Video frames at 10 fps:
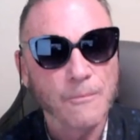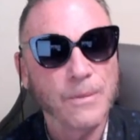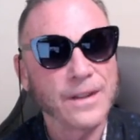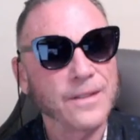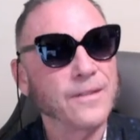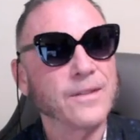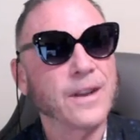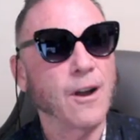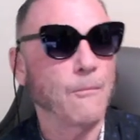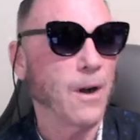But
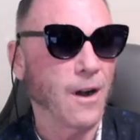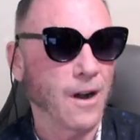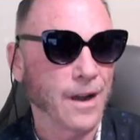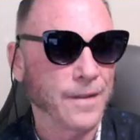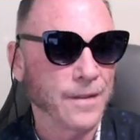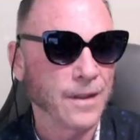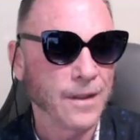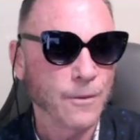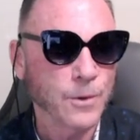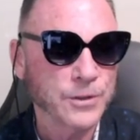come on.
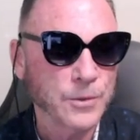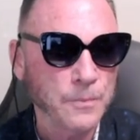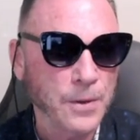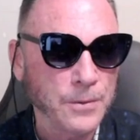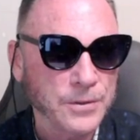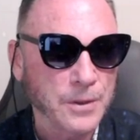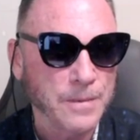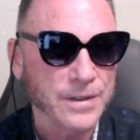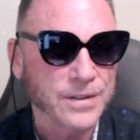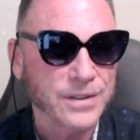We're supposed to
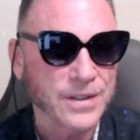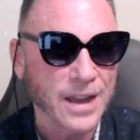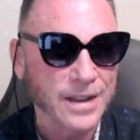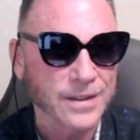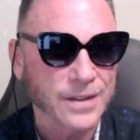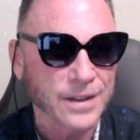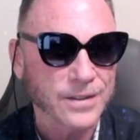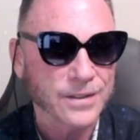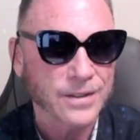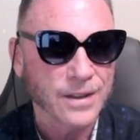be
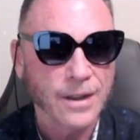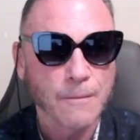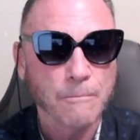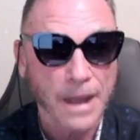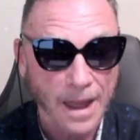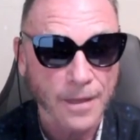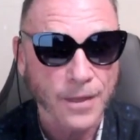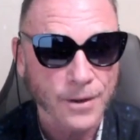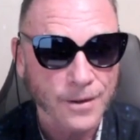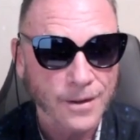scientists.
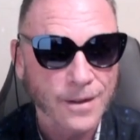Panther.